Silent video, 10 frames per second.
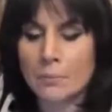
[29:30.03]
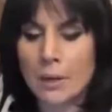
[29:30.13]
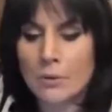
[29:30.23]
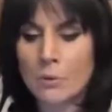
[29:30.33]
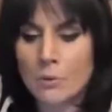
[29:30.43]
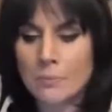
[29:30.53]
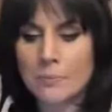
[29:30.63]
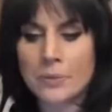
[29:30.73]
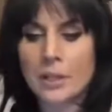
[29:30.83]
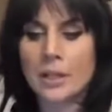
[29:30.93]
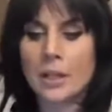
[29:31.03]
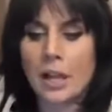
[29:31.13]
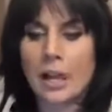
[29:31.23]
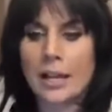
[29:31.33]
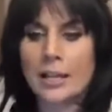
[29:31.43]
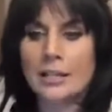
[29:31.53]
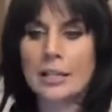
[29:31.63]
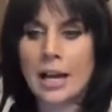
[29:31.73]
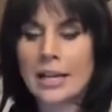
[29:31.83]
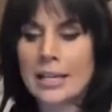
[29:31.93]
my room
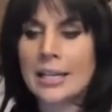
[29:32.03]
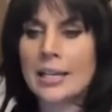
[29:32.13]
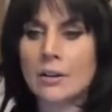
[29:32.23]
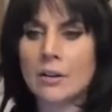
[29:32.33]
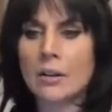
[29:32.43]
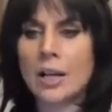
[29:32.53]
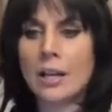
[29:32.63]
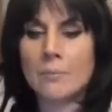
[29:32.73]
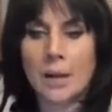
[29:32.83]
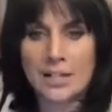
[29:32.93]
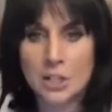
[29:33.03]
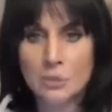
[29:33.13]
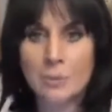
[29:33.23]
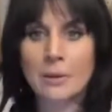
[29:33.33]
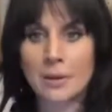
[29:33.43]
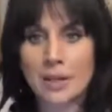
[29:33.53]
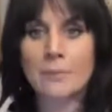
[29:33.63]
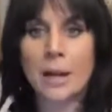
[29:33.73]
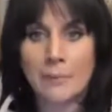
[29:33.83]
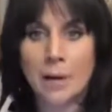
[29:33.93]
and I hear in my spirit
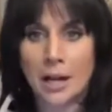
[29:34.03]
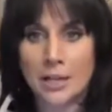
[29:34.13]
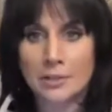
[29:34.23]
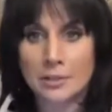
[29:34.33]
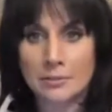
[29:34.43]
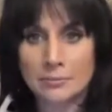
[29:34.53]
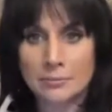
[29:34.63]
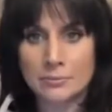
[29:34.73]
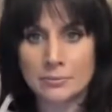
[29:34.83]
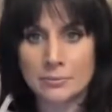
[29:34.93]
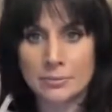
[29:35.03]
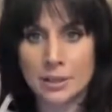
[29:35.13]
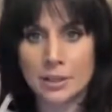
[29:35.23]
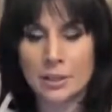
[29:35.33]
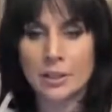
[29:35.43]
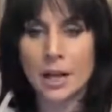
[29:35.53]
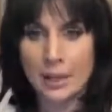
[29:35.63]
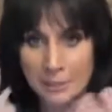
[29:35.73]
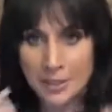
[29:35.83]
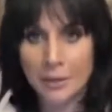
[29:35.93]
and my mind,
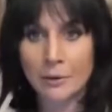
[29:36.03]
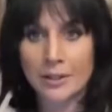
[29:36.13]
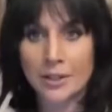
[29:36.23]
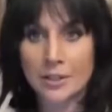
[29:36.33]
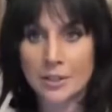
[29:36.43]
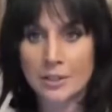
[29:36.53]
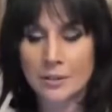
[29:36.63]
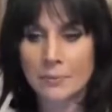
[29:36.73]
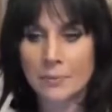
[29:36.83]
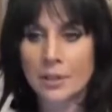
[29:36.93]
I'm hearing this.